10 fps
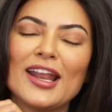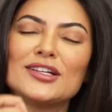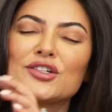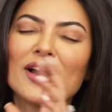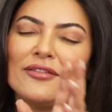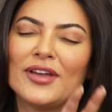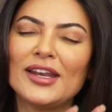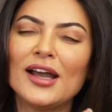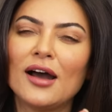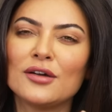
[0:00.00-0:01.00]
I try
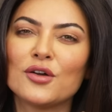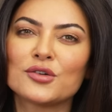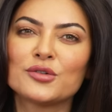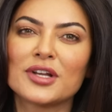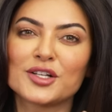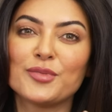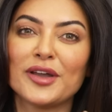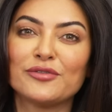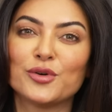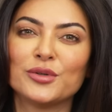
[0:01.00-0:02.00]
very hard not to touch
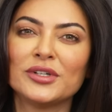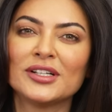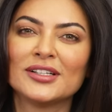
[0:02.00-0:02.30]
my phone.